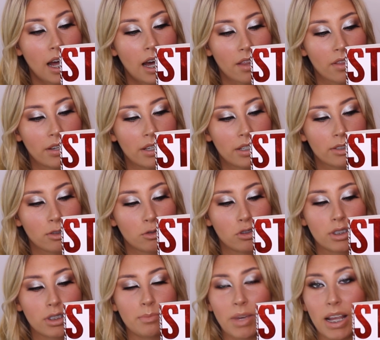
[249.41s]
others
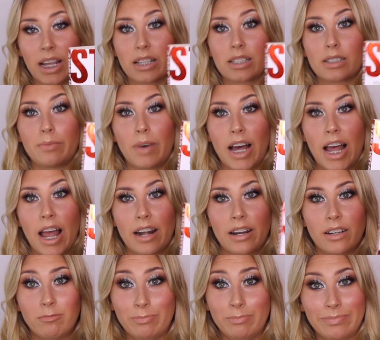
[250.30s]
or to be
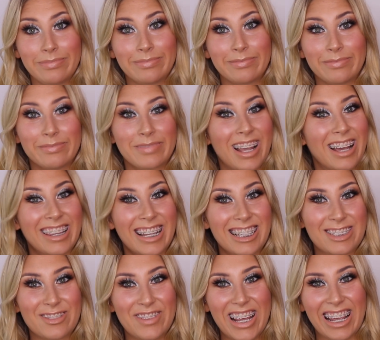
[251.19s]
inspired.
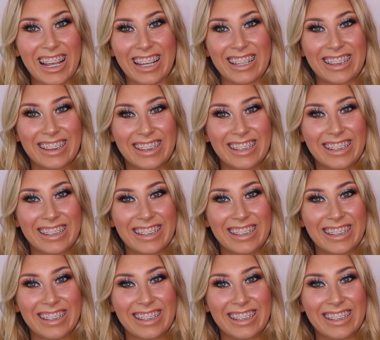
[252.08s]
That's me.